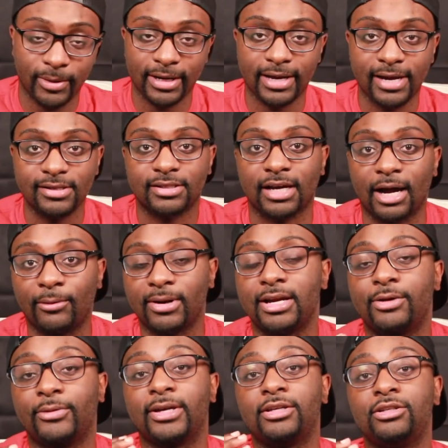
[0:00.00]
way, guys, I wanna
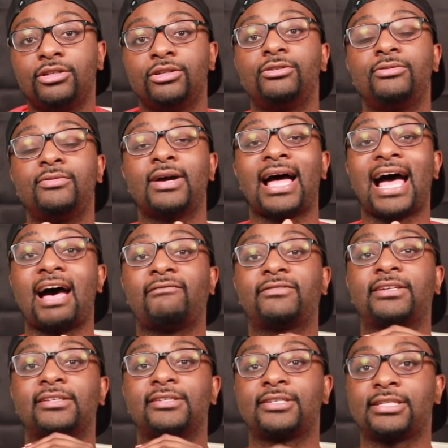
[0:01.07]
hear what you have
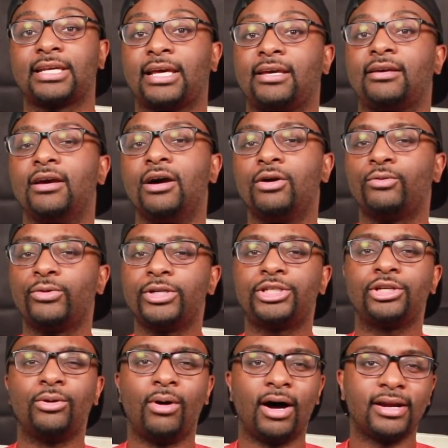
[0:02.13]
to say. Would
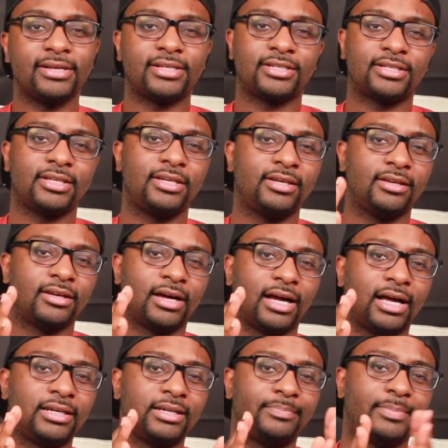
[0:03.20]
you wanna see
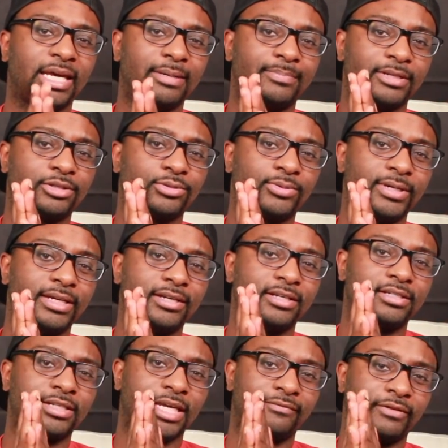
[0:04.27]
a debate
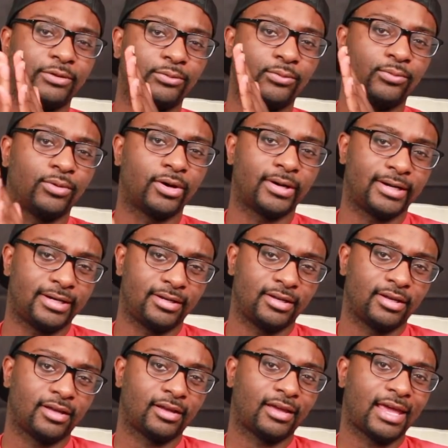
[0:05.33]
between David Wood
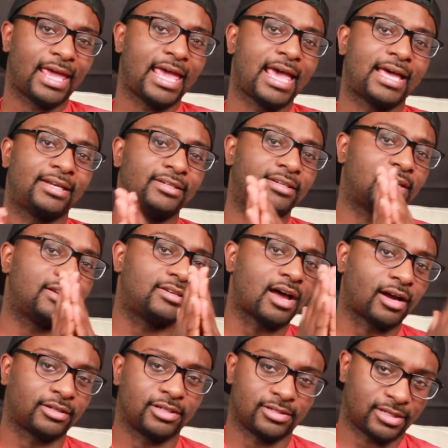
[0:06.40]
and
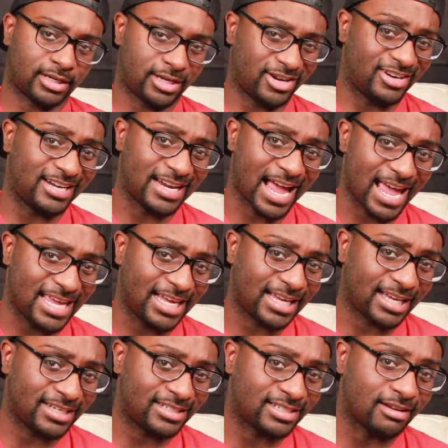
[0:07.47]
Dr. Zakir
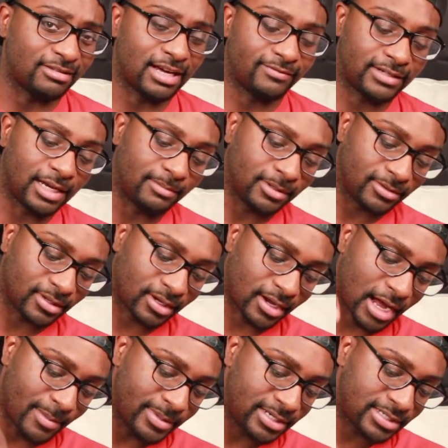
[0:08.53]
Naik? Sound off down below in the
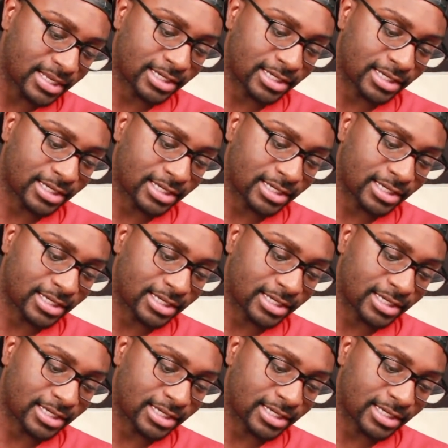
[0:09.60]
comment